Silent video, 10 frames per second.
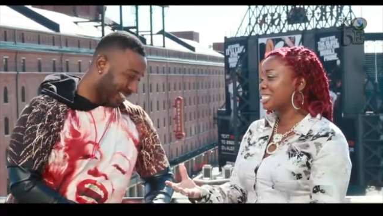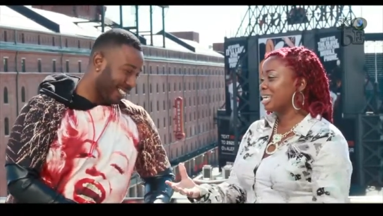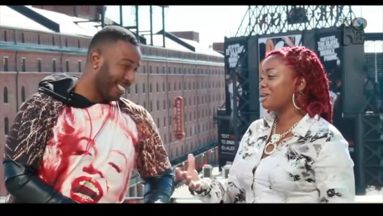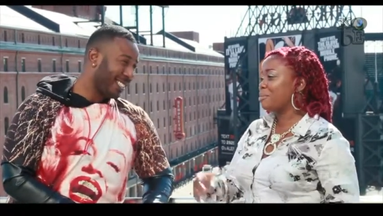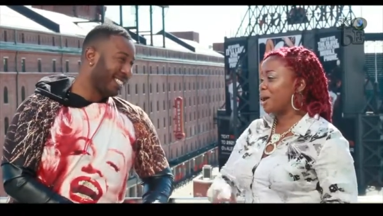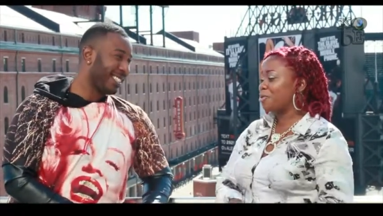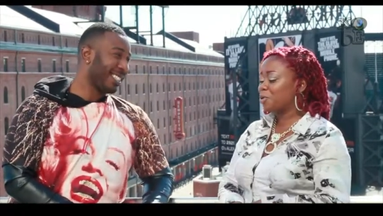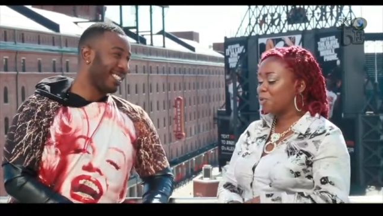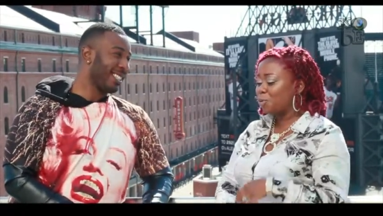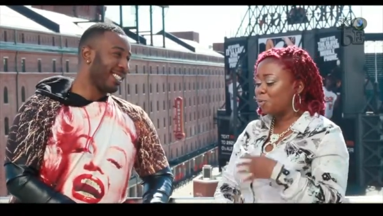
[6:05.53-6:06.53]
Speaker 1: reminiscing
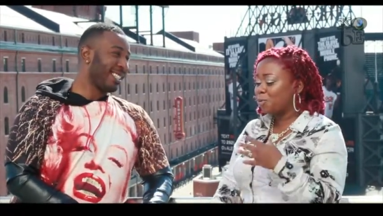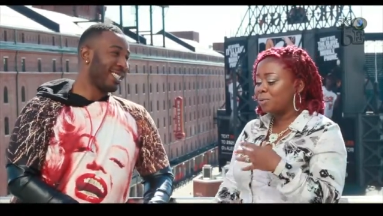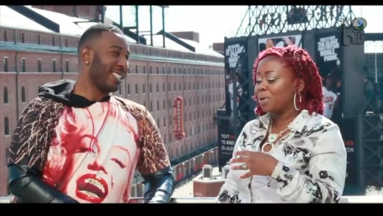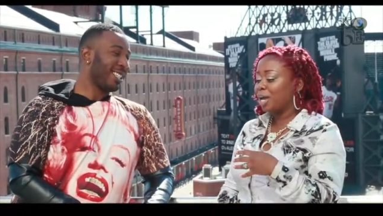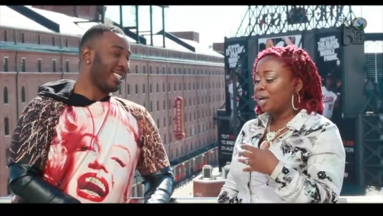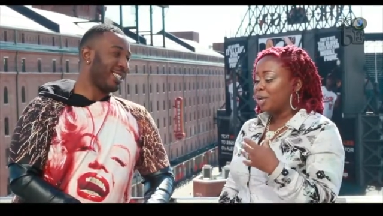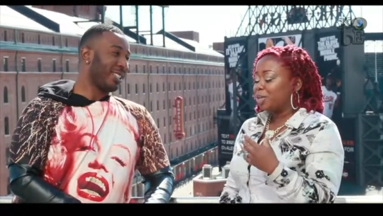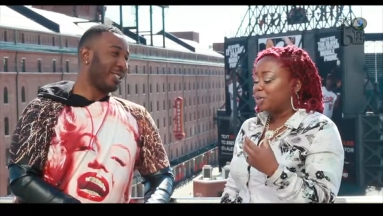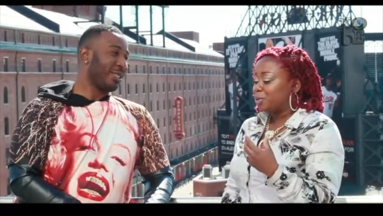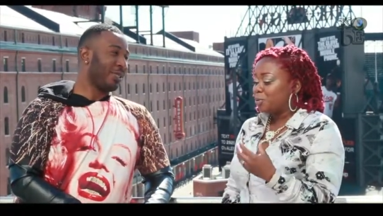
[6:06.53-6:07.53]
about who
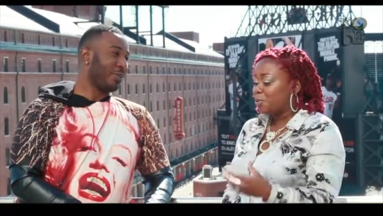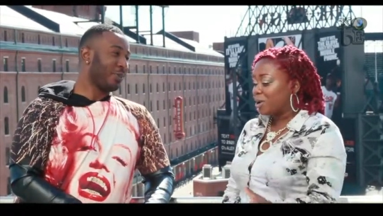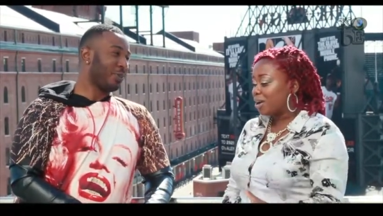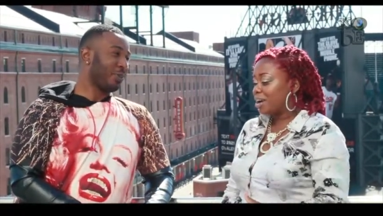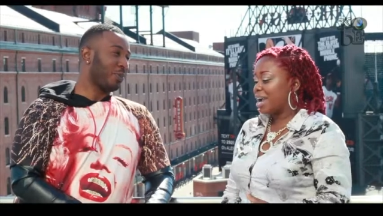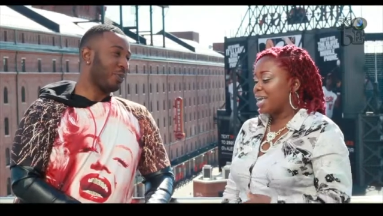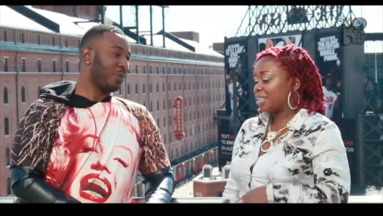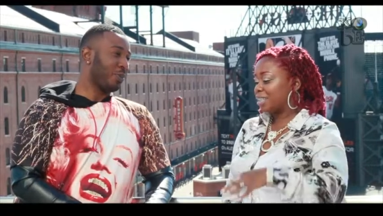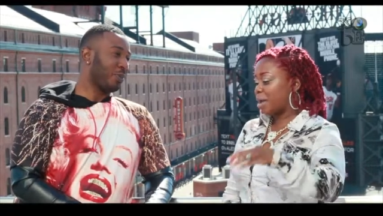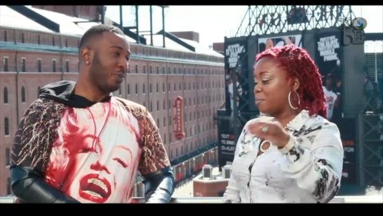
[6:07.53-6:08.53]
you
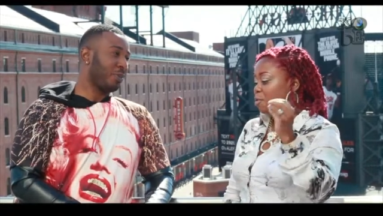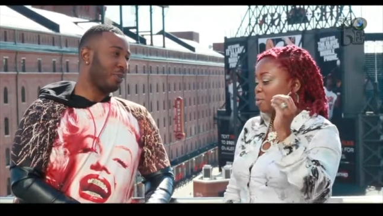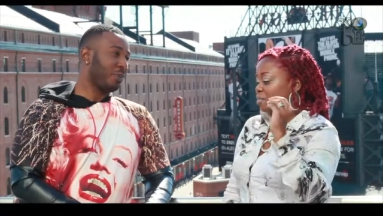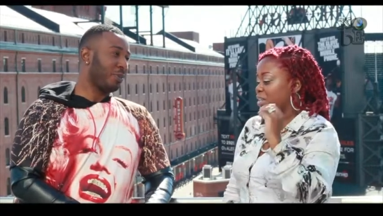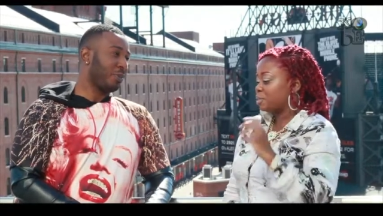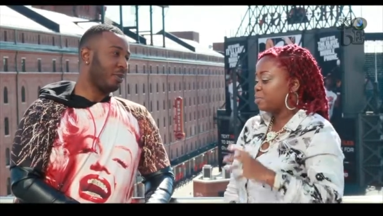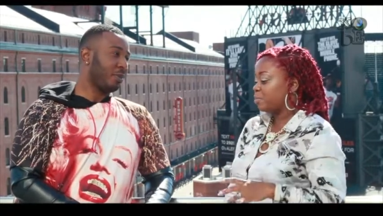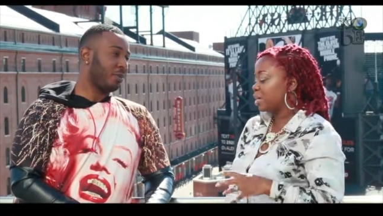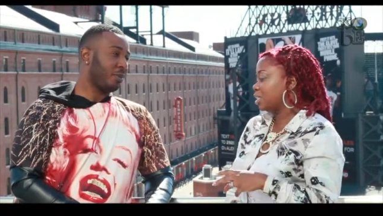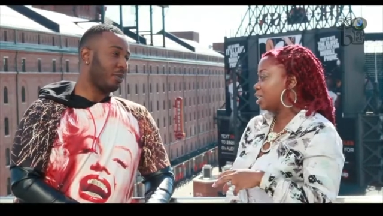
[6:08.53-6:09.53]
were and that moment of
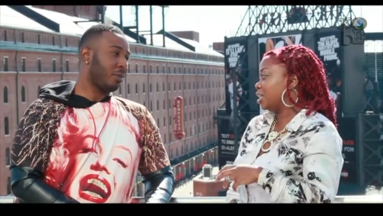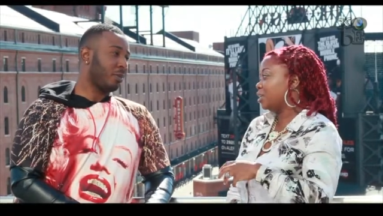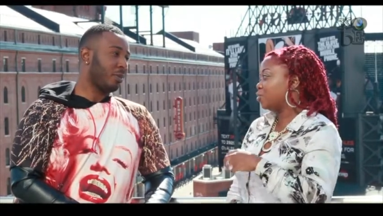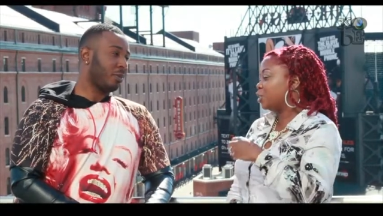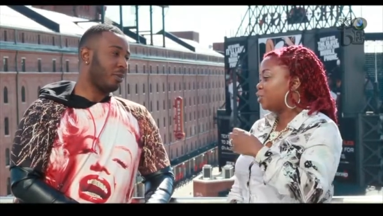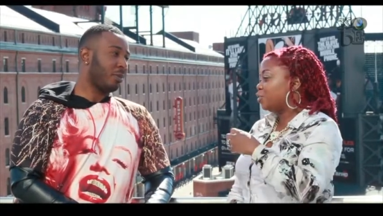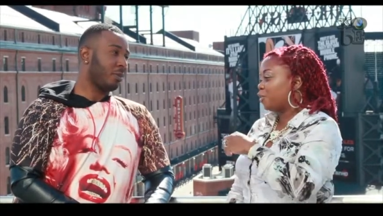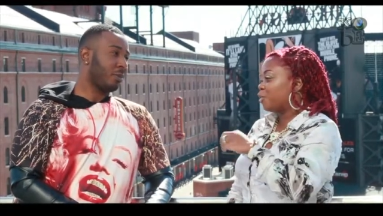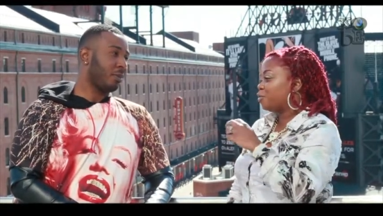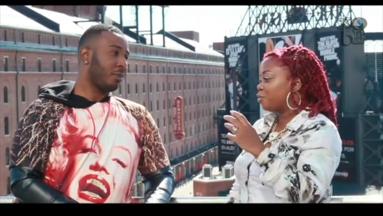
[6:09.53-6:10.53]
inspiration and
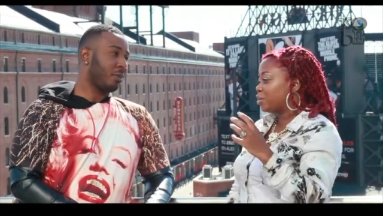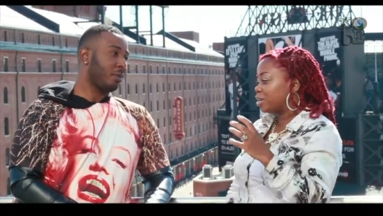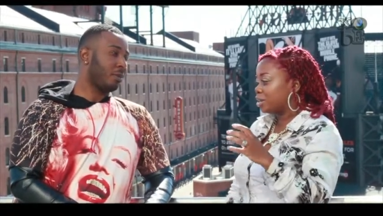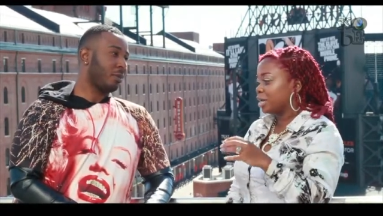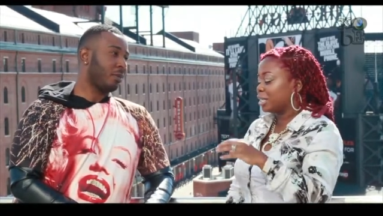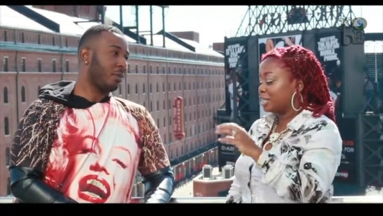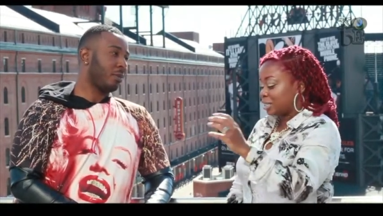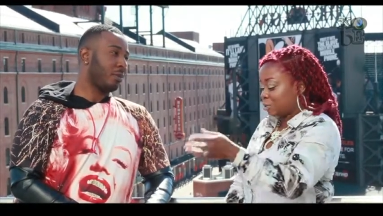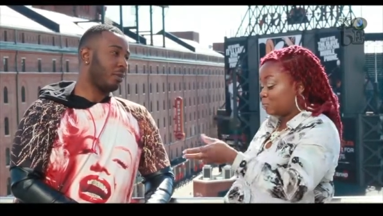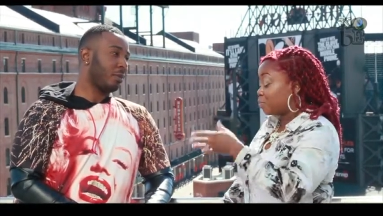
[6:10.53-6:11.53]
when you felt
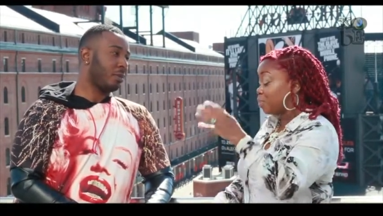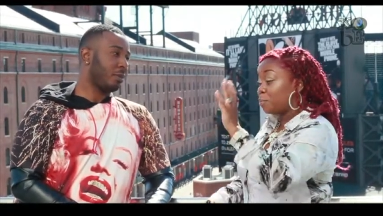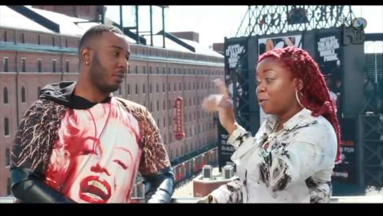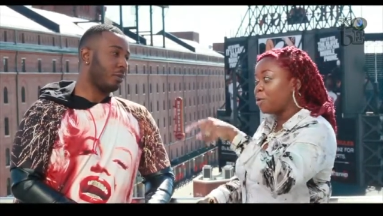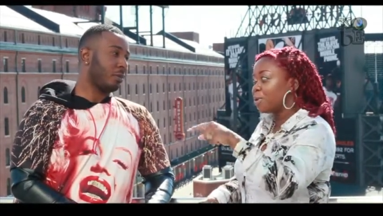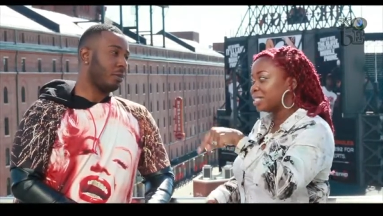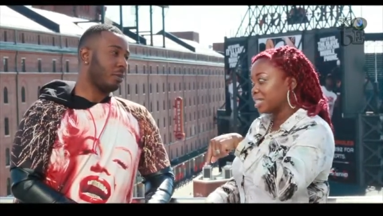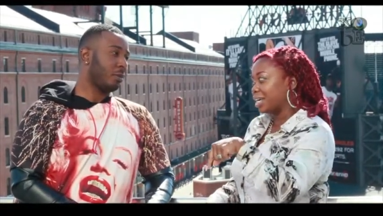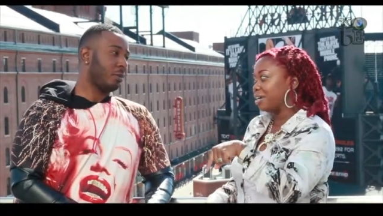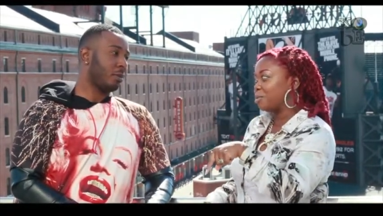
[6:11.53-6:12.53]
free and the, the
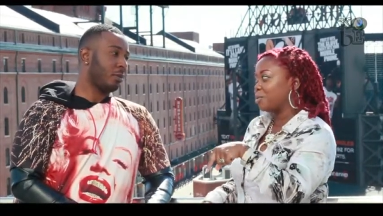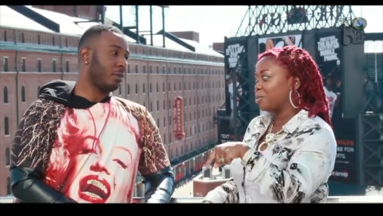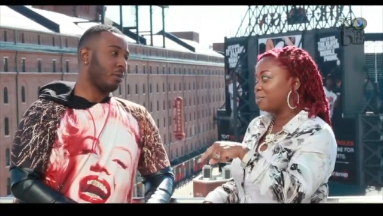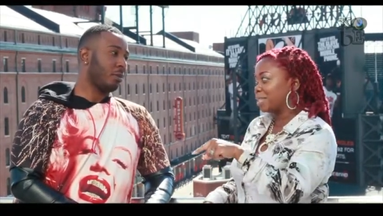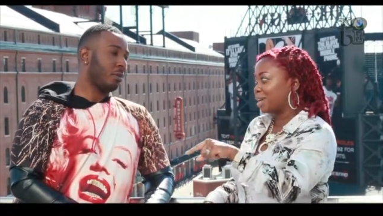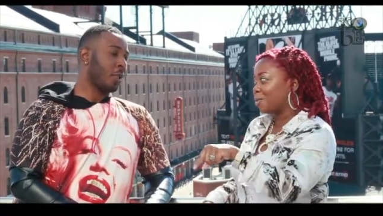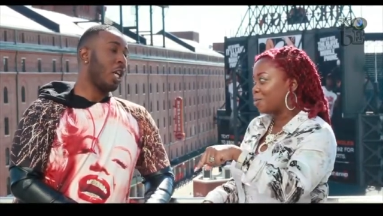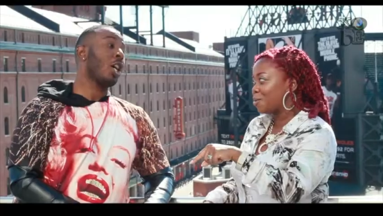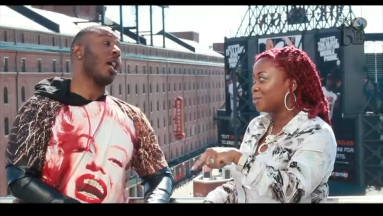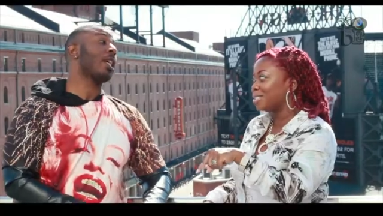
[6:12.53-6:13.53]
pole wasn't there anymore,
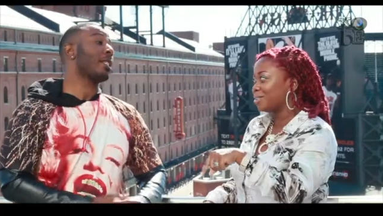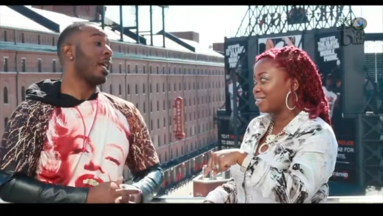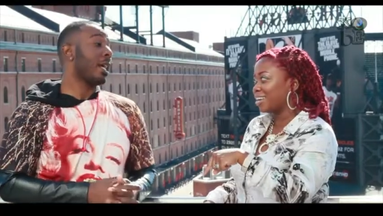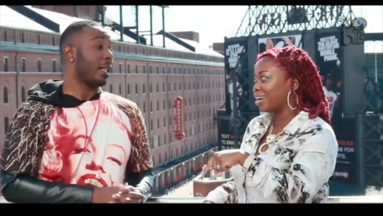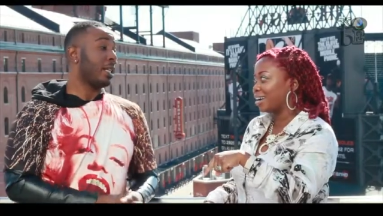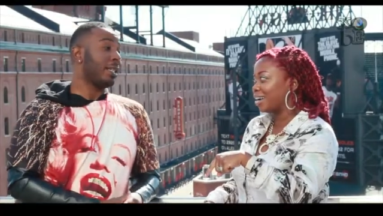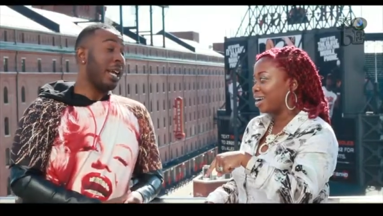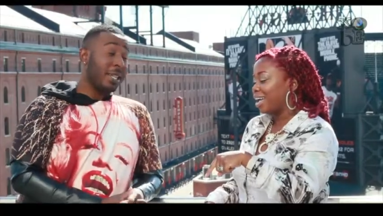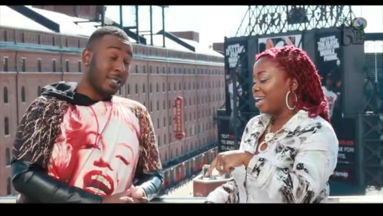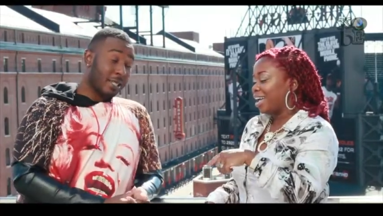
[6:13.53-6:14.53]
but that hole was still exactly.
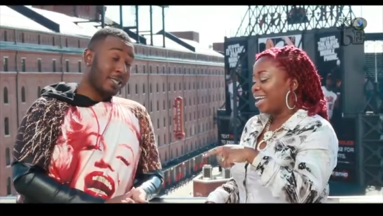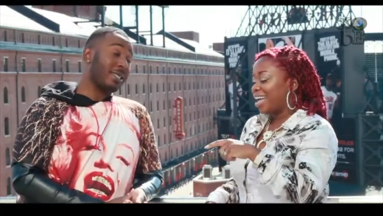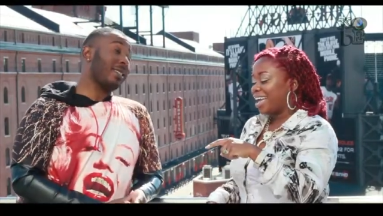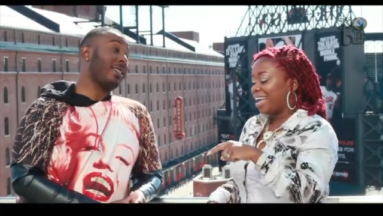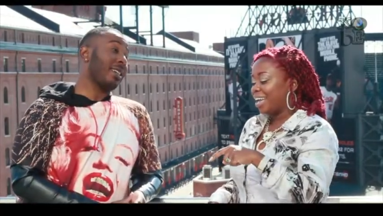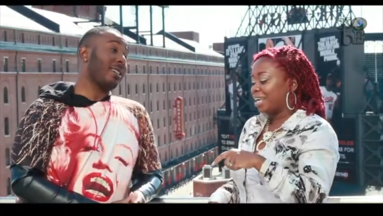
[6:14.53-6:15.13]
there. Yes.